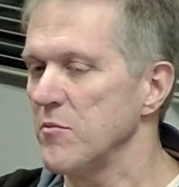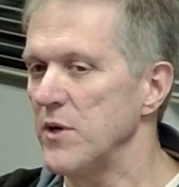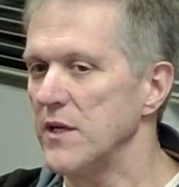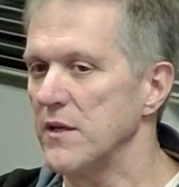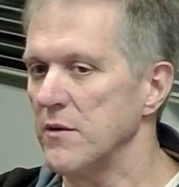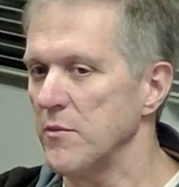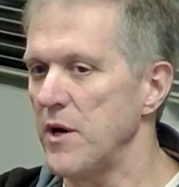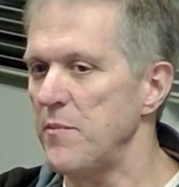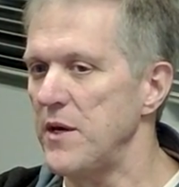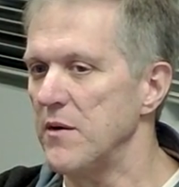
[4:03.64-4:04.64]
but there
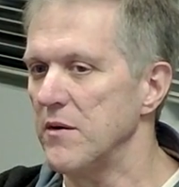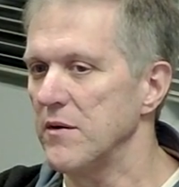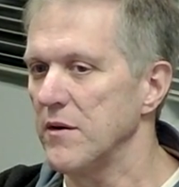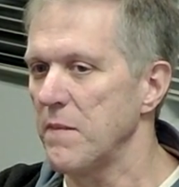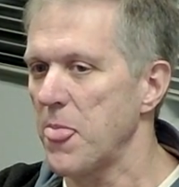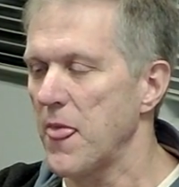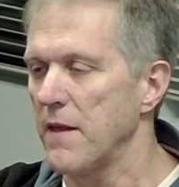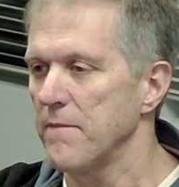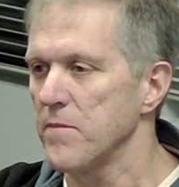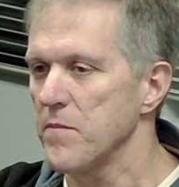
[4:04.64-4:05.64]
might be a
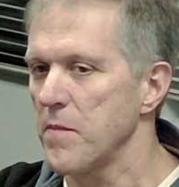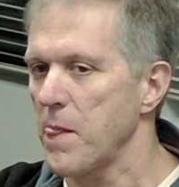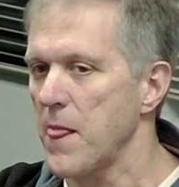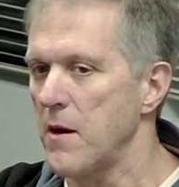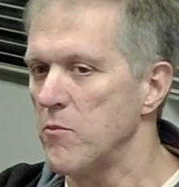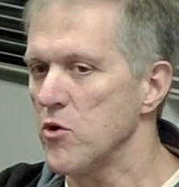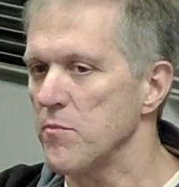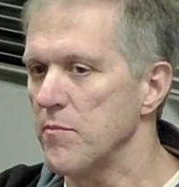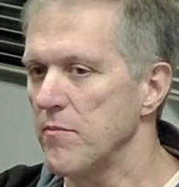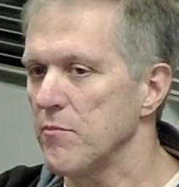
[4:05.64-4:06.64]
more
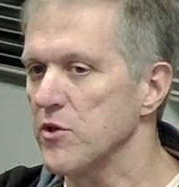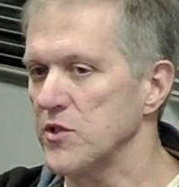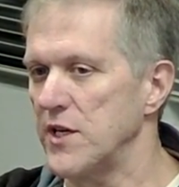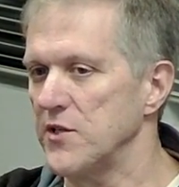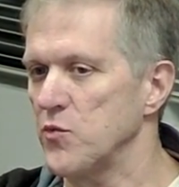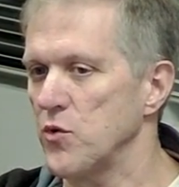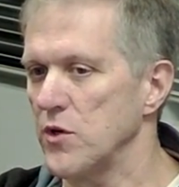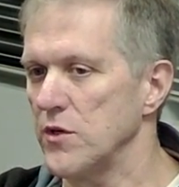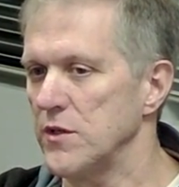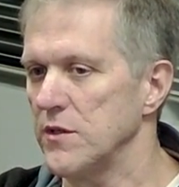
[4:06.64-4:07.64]
precise
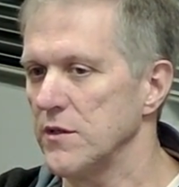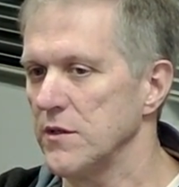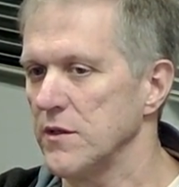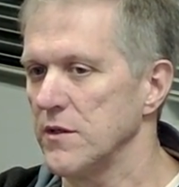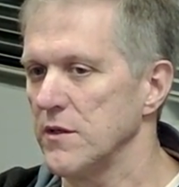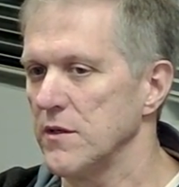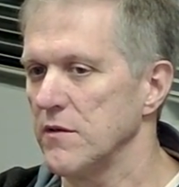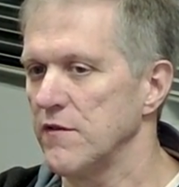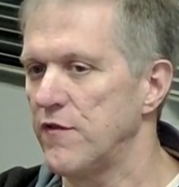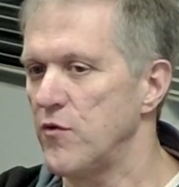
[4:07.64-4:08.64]
word
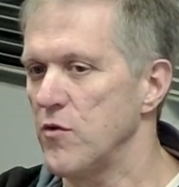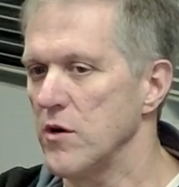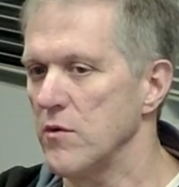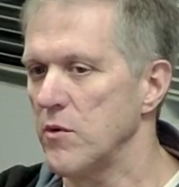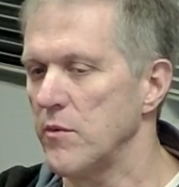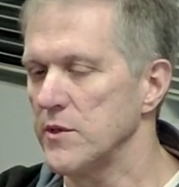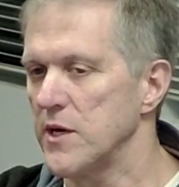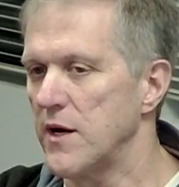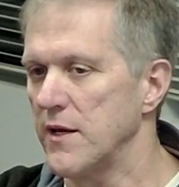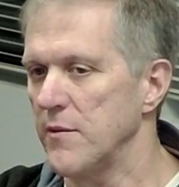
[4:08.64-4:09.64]
for what we're
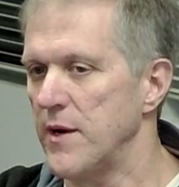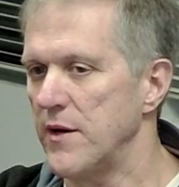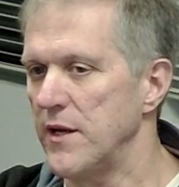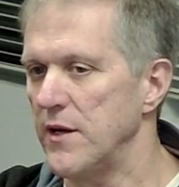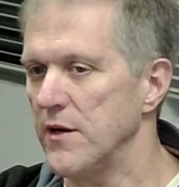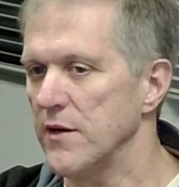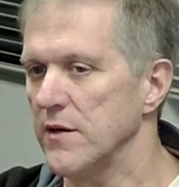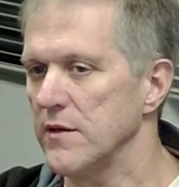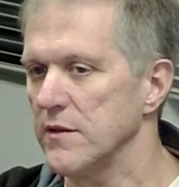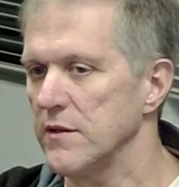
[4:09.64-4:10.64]
talking about here
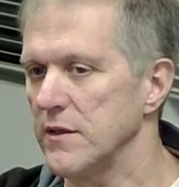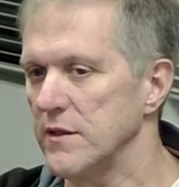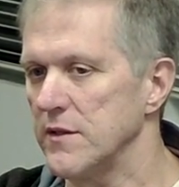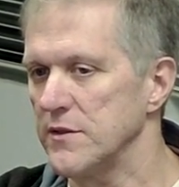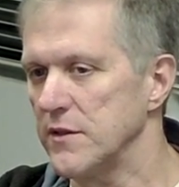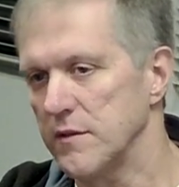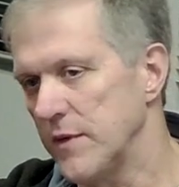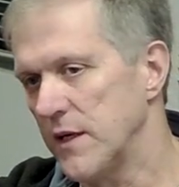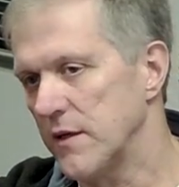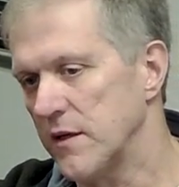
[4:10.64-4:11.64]
that doesn't
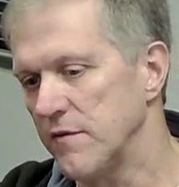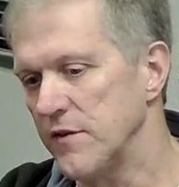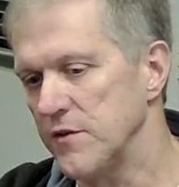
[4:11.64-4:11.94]
make people